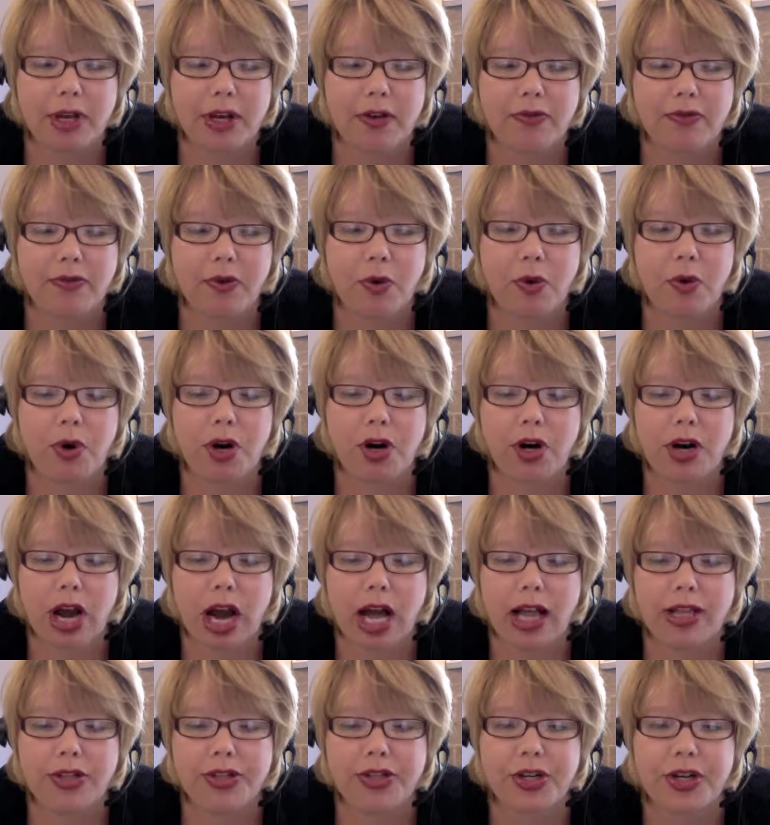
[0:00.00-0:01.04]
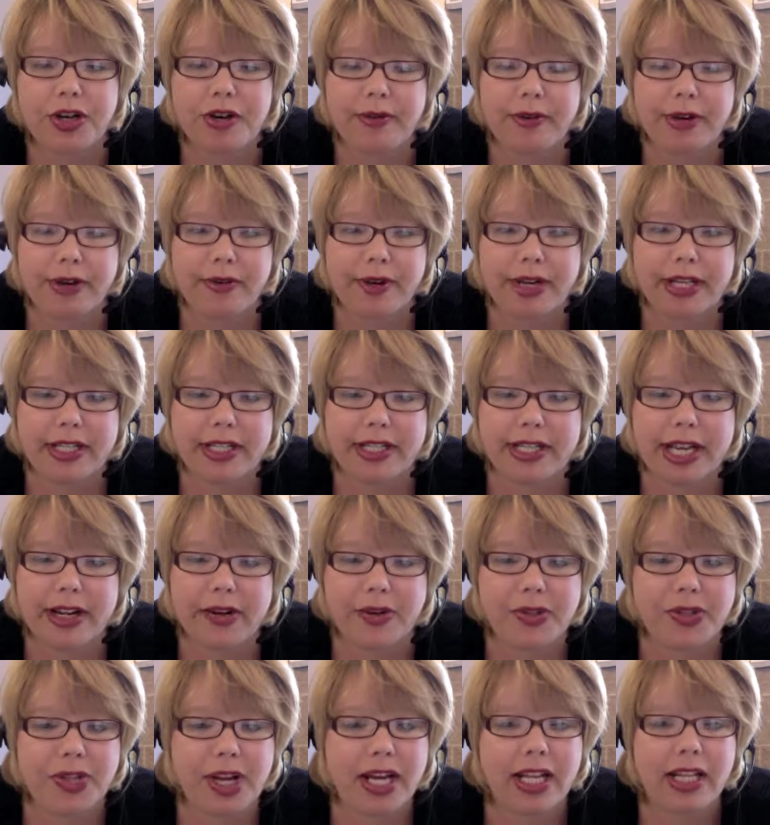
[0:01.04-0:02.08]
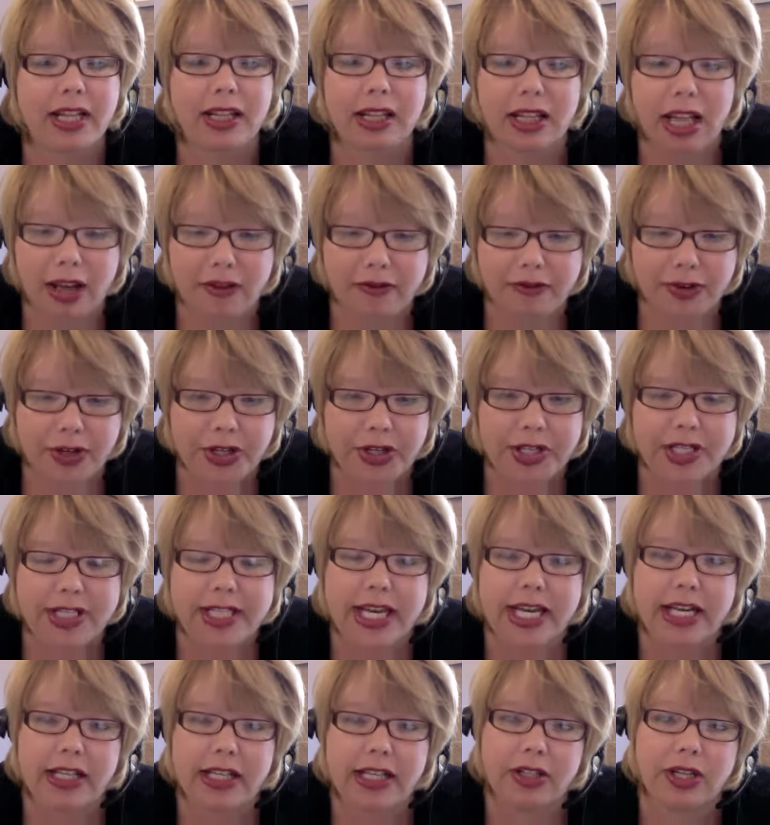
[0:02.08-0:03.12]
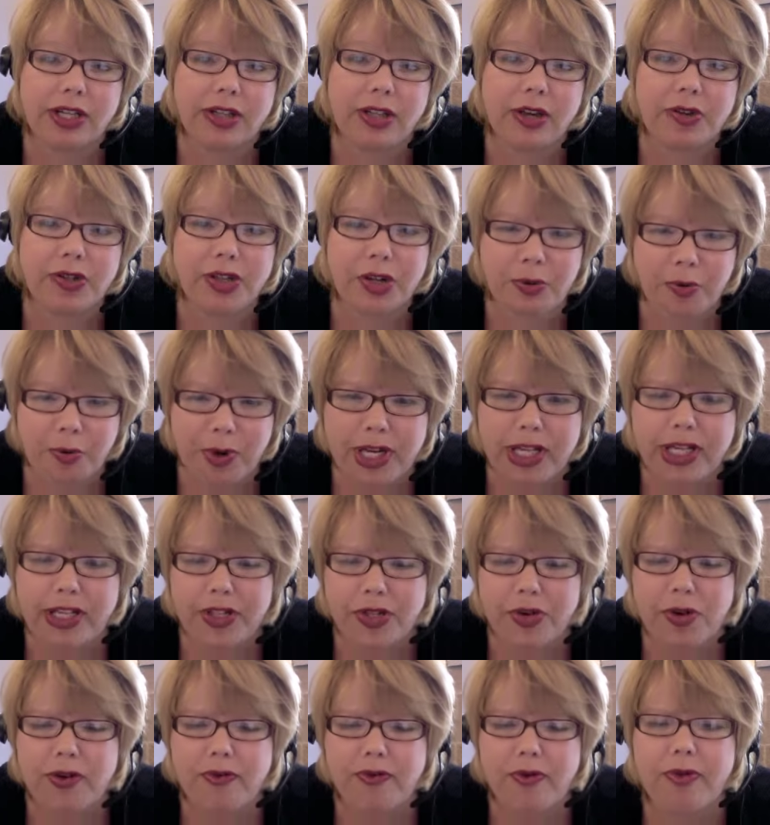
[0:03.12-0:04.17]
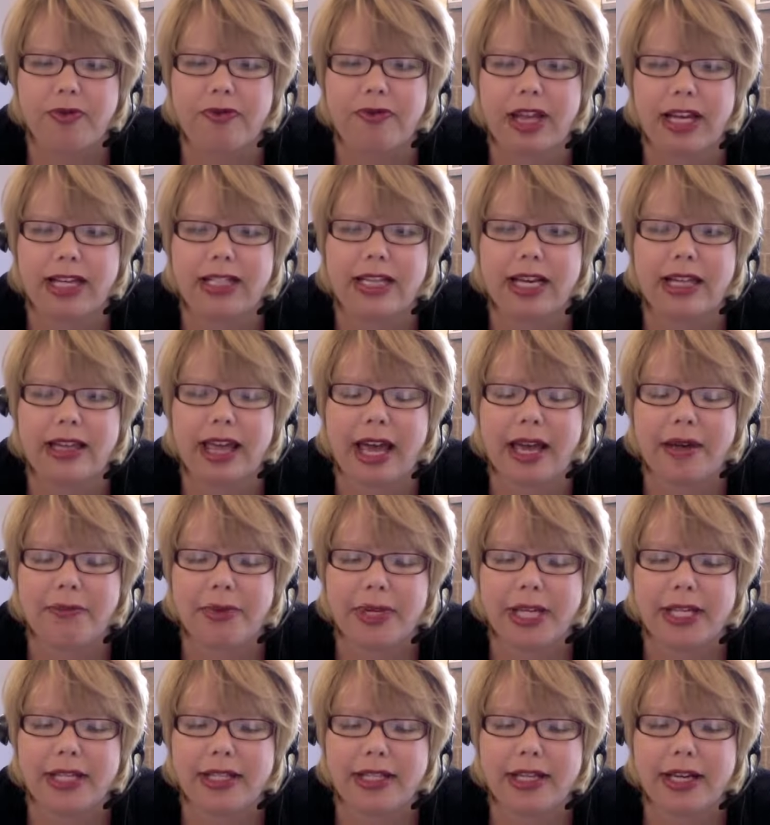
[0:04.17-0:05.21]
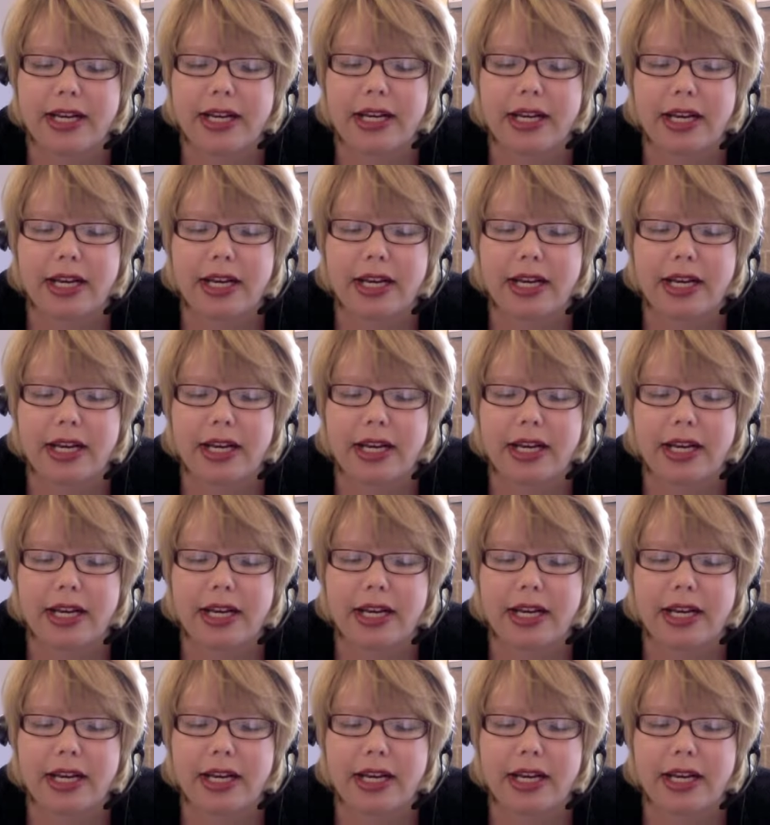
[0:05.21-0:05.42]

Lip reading: for college and career ready standards. I'd love for you to take a look at those and really sort of reflect on that piece.